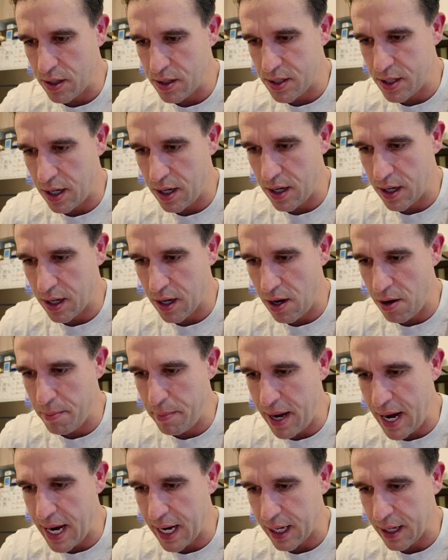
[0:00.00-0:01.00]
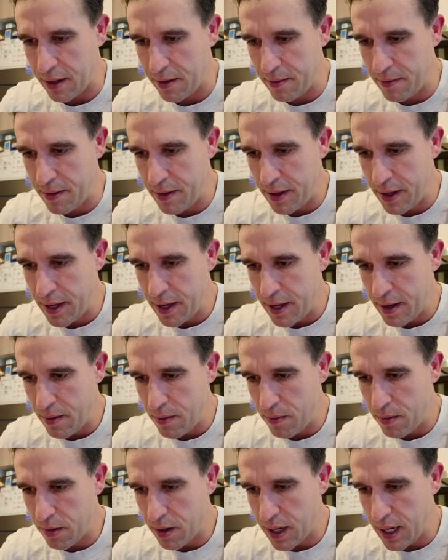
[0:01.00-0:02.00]
So going back,
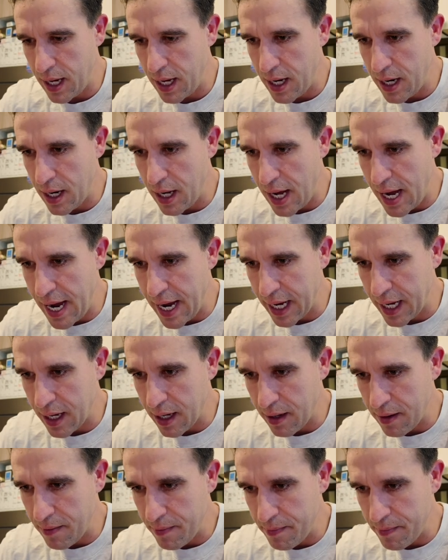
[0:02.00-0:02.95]
we'll get like